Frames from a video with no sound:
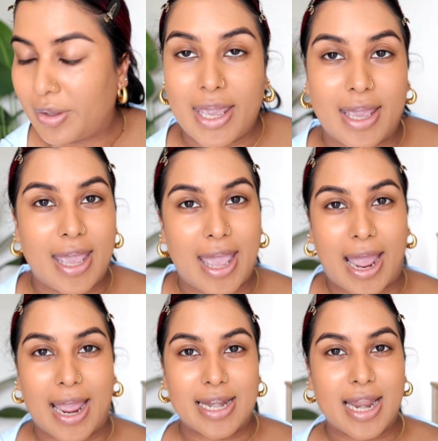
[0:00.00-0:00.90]
Okay,
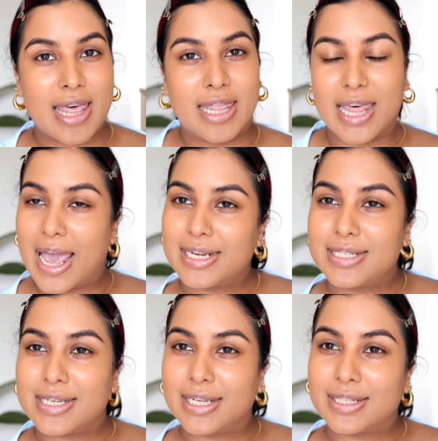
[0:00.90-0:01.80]
and
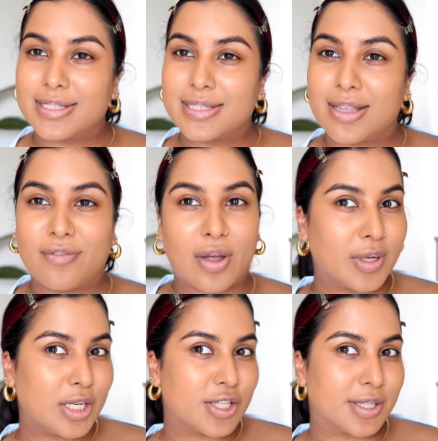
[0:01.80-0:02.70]
that is
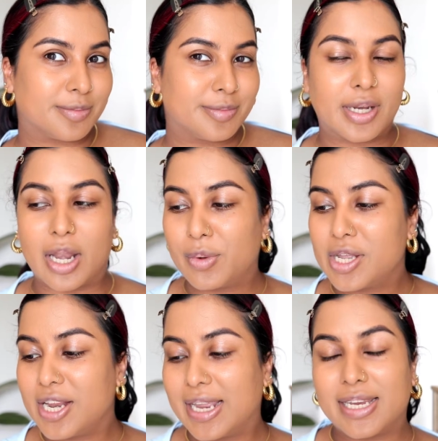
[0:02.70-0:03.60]
foundation. Now we're
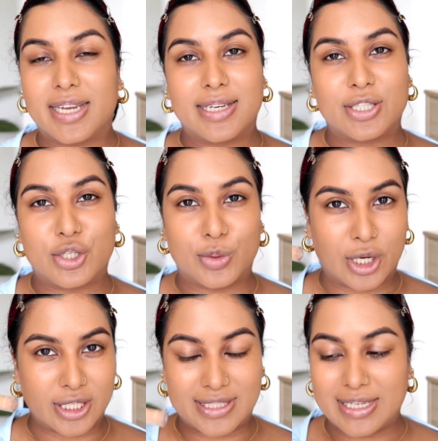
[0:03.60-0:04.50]
going to head into
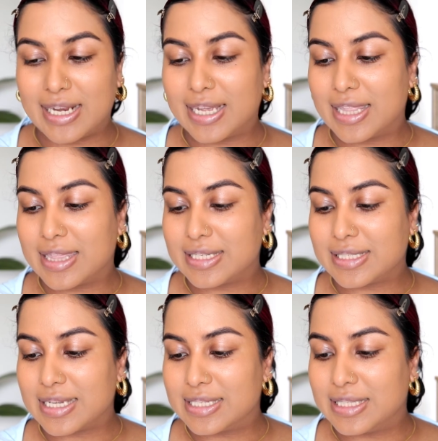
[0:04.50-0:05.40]
concealer.
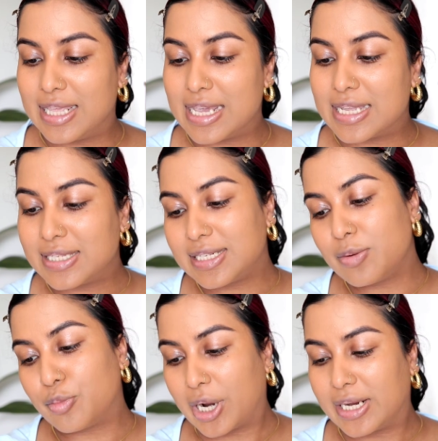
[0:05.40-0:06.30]
This is the
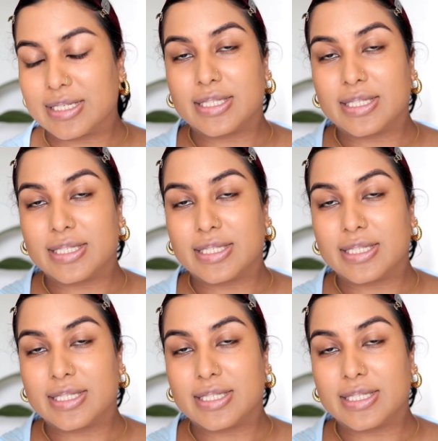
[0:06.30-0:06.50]
Instant Bright